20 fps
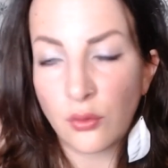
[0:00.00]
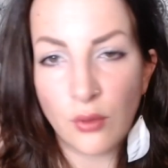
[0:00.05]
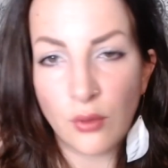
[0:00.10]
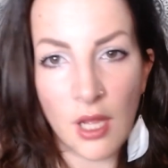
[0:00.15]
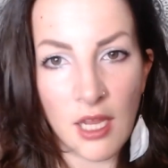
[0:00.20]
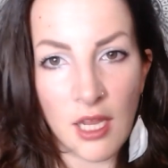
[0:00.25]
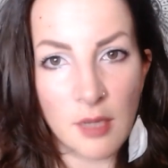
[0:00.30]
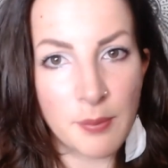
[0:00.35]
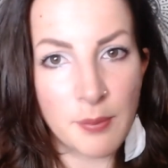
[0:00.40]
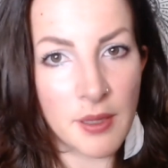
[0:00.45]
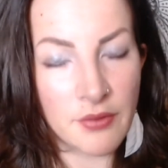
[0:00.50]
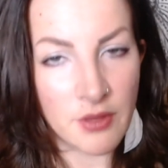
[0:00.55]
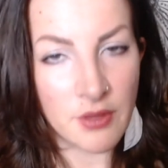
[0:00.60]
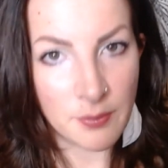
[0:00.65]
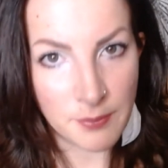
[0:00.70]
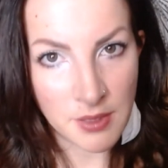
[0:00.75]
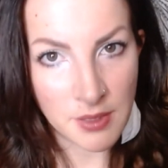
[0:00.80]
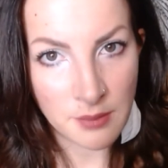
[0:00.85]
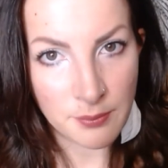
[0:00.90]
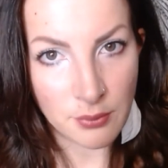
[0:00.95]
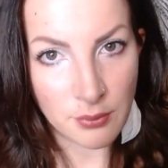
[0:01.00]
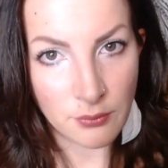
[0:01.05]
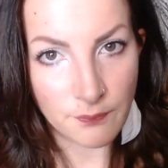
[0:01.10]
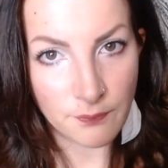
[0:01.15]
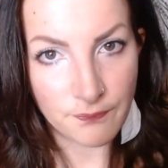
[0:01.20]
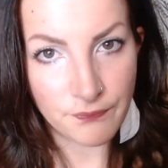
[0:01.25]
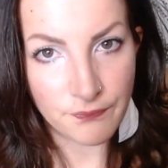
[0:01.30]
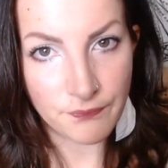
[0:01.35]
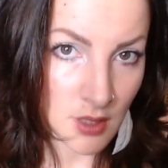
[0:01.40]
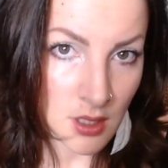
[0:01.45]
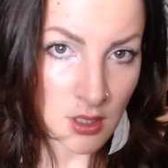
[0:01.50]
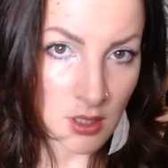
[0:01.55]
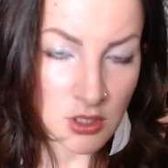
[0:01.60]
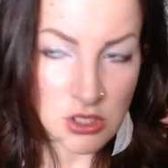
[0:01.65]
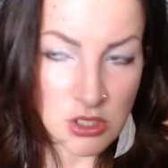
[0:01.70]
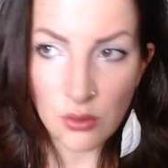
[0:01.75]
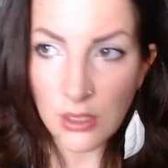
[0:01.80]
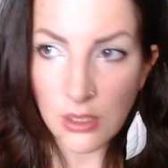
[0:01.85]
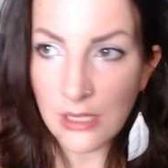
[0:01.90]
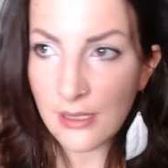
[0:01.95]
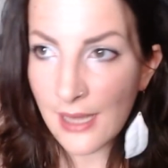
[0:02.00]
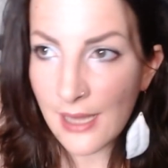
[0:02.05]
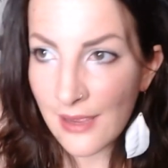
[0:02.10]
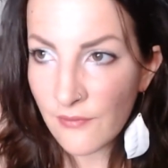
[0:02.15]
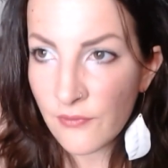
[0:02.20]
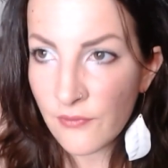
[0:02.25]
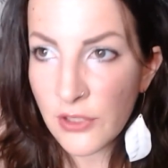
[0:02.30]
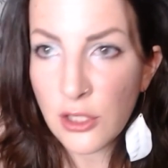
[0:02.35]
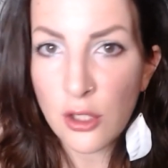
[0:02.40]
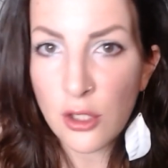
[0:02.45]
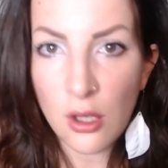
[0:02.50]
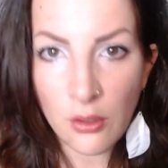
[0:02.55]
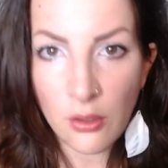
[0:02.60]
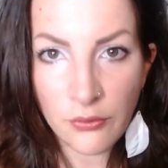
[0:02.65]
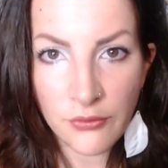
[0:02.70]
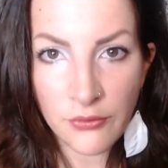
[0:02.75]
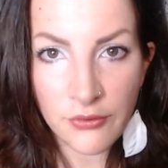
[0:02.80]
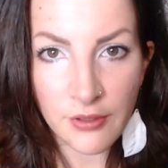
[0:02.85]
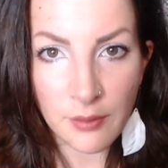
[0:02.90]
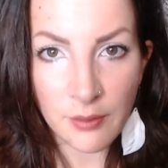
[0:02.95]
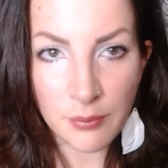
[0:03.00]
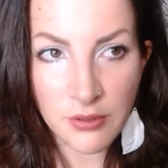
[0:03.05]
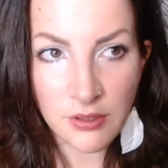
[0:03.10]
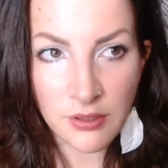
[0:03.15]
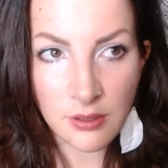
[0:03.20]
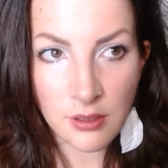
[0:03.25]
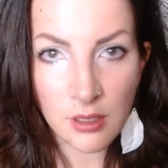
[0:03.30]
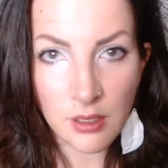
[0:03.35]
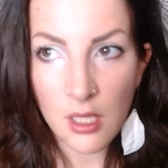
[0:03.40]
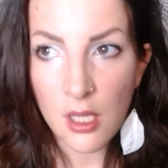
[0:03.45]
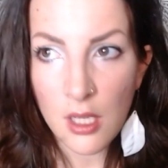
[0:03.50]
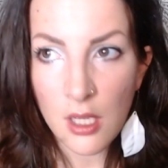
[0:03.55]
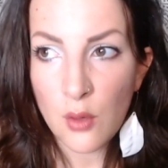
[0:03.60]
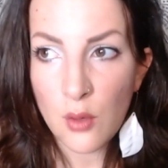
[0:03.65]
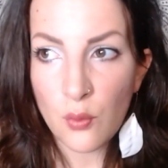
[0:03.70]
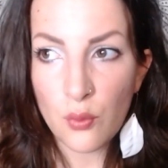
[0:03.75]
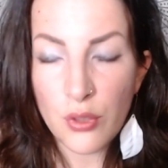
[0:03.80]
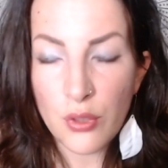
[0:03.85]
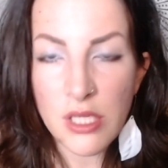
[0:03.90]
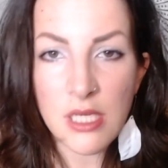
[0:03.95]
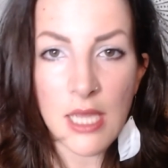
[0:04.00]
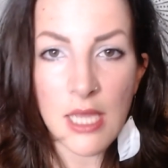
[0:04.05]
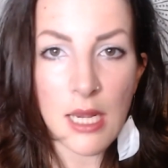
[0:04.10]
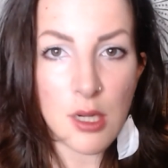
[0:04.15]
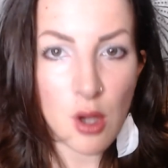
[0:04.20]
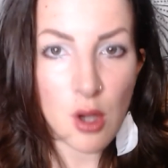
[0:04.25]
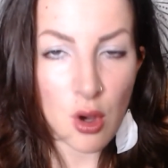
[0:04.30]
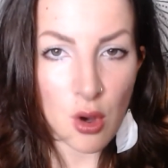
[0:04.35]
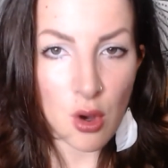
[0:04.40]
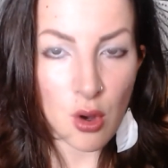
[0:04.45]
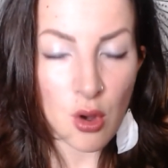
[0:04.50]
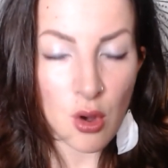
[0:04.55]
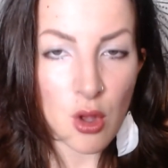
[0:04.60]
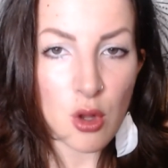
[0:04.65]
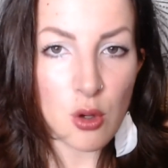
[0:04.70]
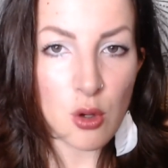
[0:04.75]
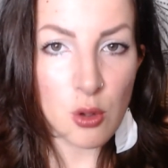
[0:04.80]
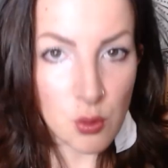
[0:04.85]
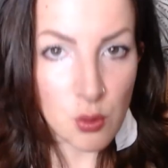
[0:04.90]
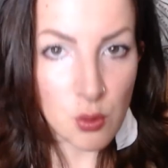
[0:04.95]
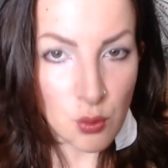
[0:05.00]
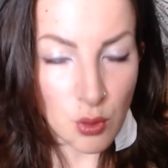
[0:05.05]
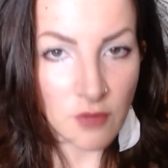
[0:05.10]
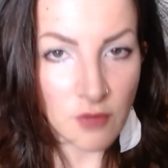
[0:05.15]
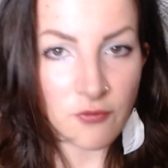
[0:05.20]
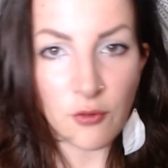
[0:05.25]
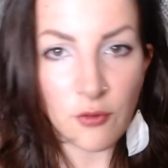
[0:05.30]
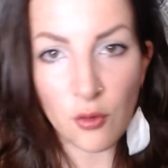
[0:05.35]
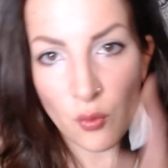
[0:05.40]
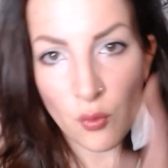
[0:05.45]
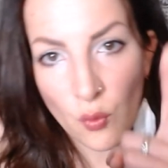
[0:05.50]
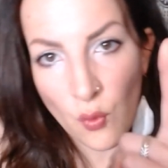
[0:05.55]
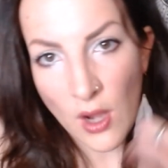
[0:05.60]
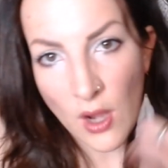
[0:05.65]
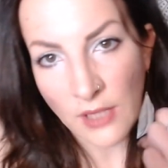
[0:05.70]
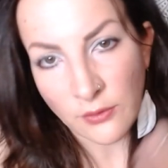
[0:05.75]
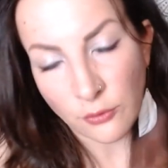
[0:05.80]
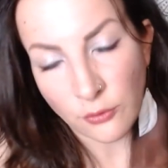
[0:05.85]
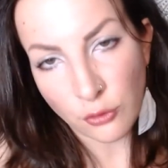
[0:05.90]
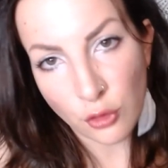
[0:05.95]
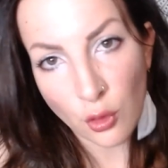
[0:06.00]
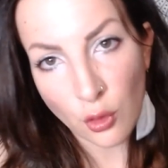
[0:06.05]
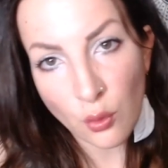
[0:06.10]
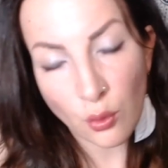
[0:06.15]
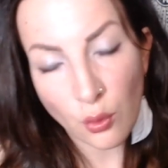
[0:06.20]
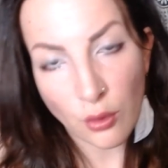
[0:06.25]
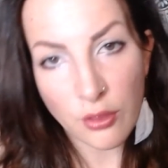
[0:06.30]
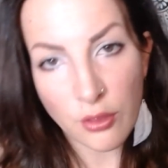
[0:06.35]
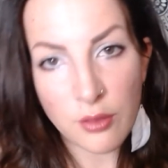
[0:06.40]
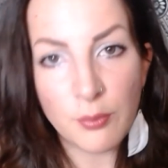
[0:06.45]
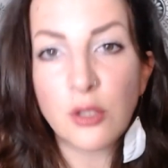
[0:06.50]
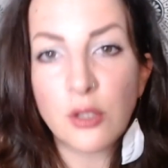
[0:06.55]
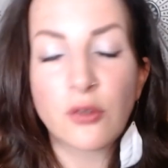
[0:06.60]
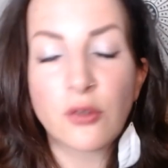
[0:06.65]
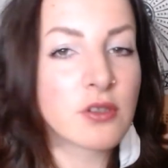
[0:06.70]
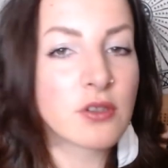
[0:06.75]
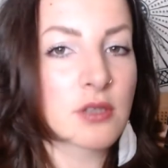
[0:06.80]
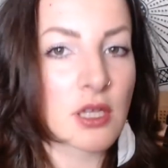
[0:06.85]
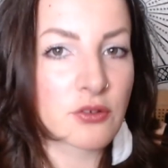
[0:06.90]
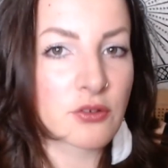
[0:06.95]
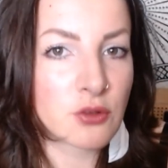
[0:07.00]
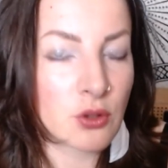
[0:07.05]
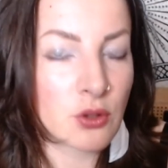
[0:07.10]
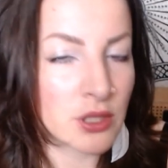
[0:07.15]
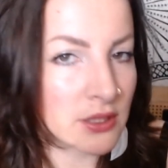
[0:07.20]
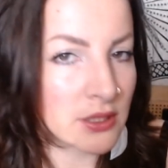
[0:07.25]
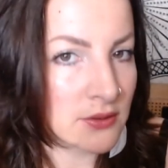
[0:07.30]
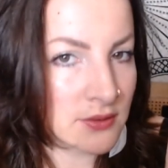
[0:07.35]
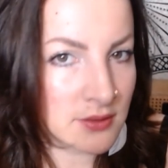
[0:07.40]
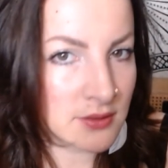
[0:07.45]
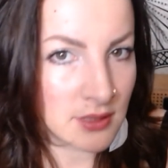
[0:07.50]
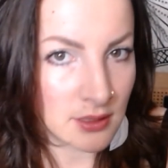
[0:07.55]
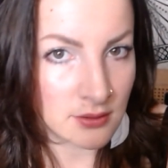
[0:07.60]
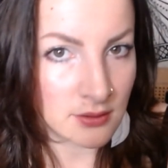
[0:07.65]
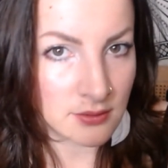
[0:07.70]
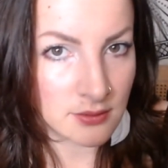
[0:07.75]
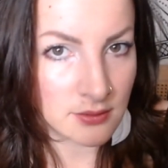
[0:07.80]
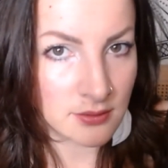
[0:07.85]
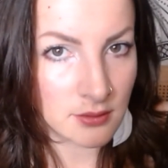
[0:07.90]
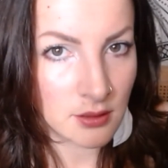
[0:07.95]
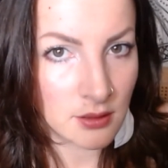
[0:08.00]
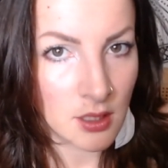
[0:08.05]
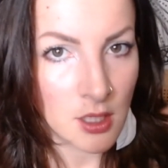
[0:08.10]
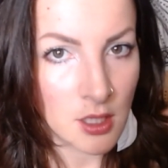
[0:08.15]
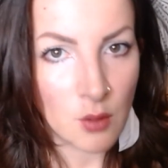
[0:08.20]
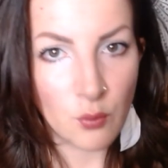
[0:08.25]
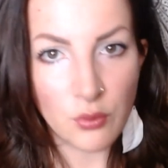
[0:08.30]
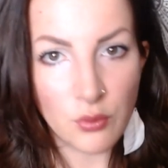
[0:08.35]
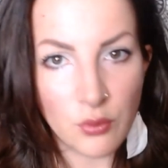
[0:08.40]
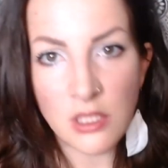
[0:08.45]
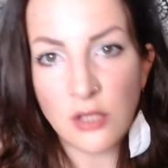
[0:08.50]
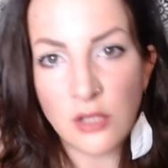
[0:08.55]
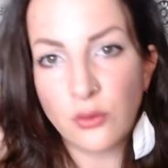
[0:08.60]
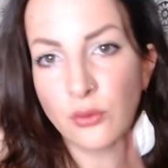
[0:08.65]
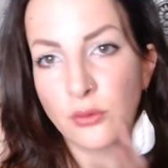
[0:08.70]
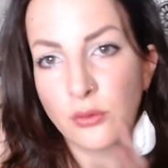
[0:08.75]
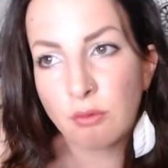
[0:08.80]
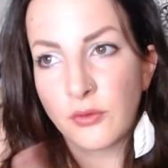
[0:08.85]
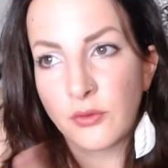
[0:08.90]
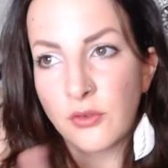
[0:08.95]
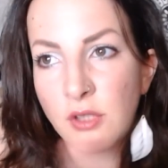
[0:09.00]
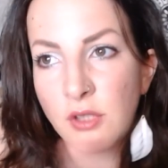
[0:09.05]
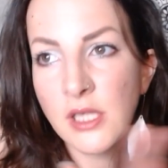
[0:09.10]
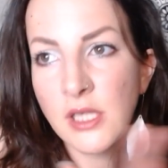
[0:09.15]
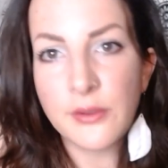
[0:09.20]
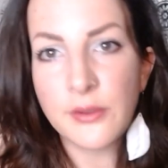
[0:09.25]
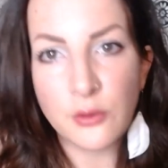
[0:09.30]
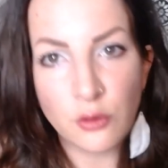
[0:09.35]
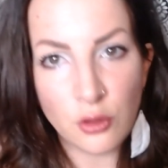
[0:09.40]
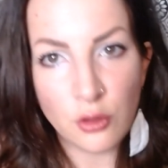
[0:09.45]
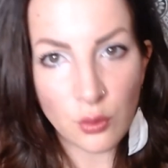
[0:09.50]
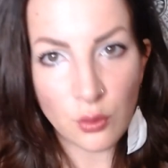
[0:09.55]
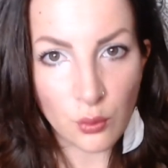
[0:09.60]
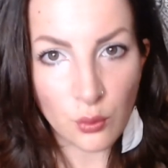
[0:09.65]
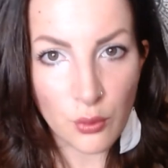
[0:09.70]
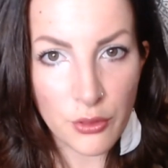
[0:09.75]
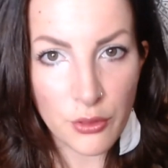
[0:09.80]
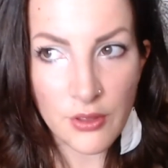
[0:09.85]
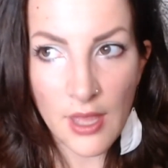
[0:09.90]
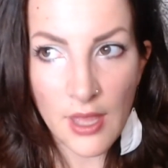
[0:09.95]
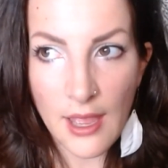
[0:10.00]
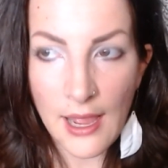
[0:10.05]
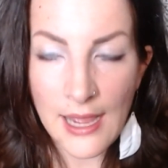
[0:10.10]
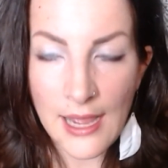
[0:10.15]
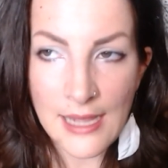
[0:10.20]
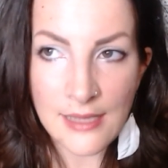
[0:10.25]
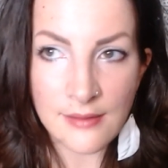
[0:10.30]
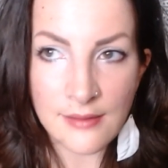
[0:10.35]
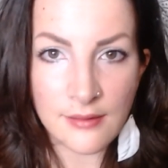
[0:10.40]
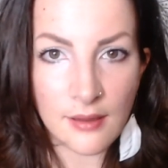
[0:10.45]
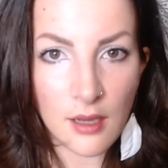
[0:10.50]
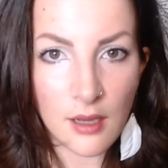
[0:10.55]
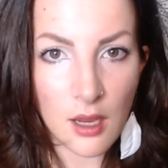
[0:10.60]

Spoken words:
to help other people. So in every concept, we cannot look for one truth because it does not exist. We need to consider truth and